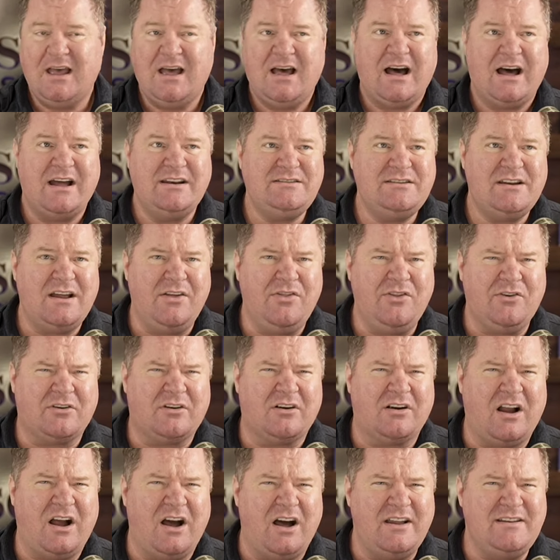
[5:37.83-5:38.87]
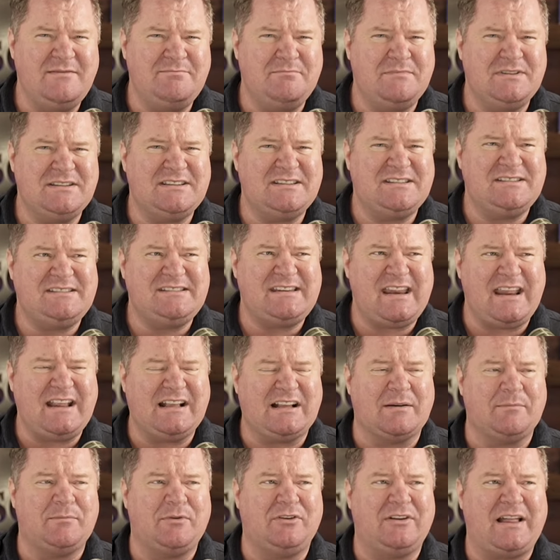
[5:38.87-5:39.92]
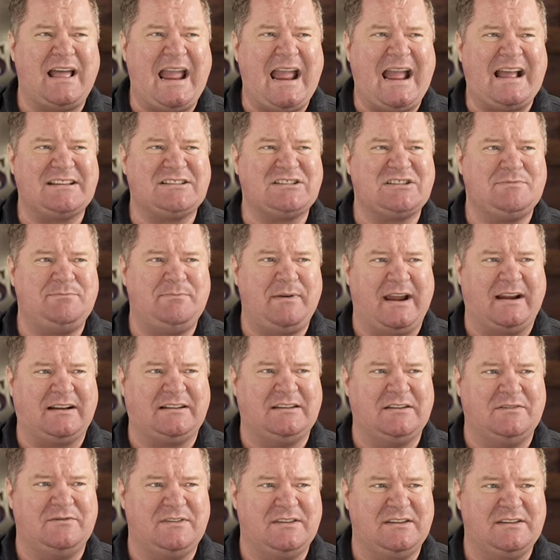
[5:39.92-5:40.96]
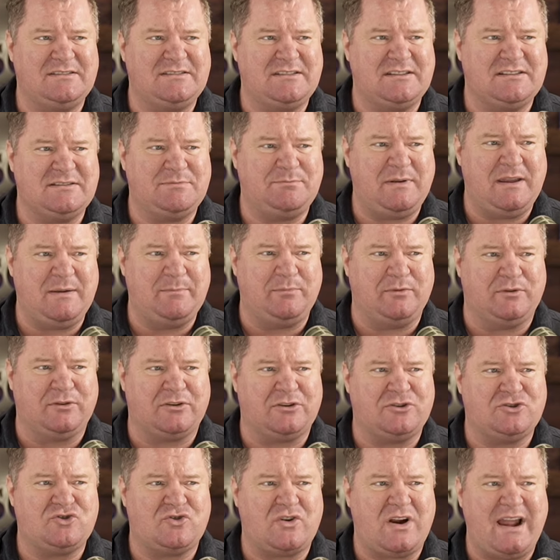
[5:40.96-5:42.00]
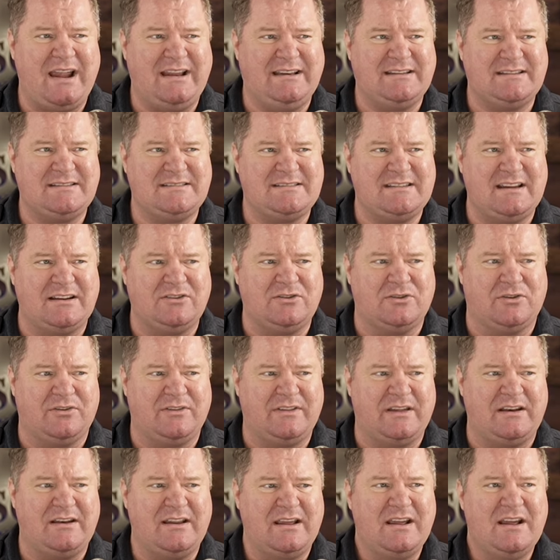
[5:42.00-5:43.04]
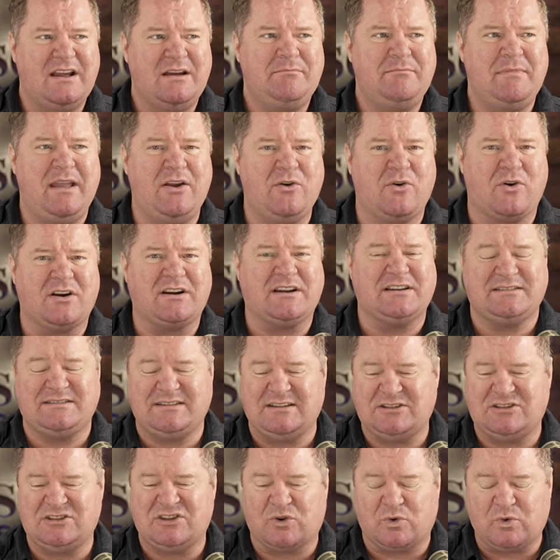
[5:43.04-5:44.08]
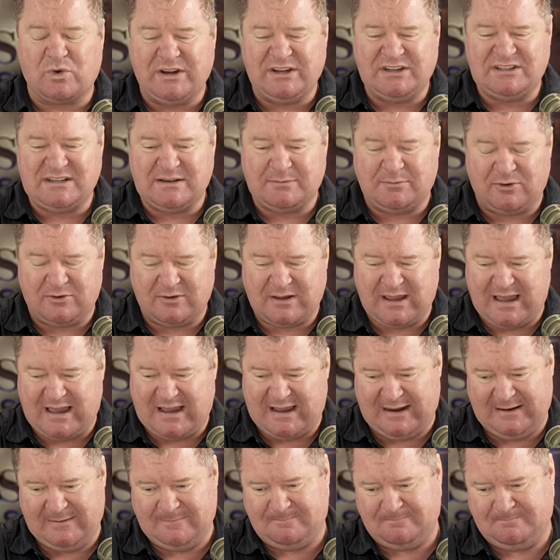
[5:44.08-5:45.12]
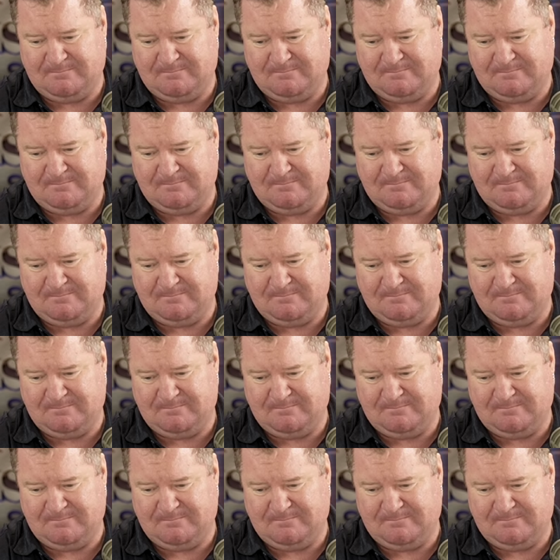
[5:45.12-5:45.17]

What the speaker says: Another unmistakable aspect of this is people are trying to signal that Mayorkas is the reasonable guy.